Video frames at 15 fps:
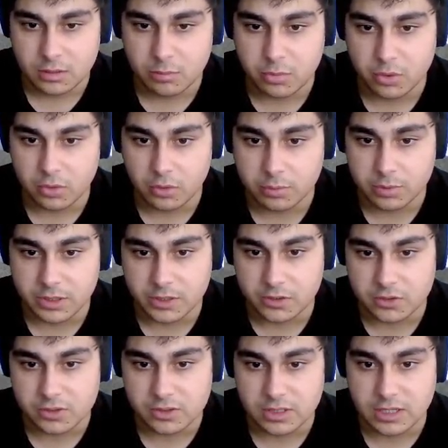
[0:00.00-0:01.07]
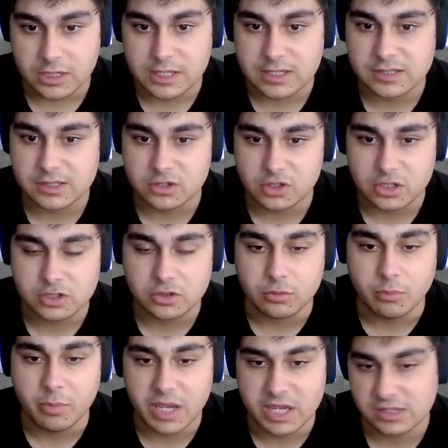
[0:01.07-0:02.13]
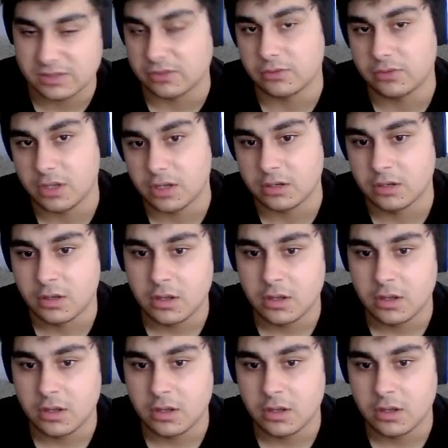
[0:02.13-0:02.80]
pro players, and I suggest you master that.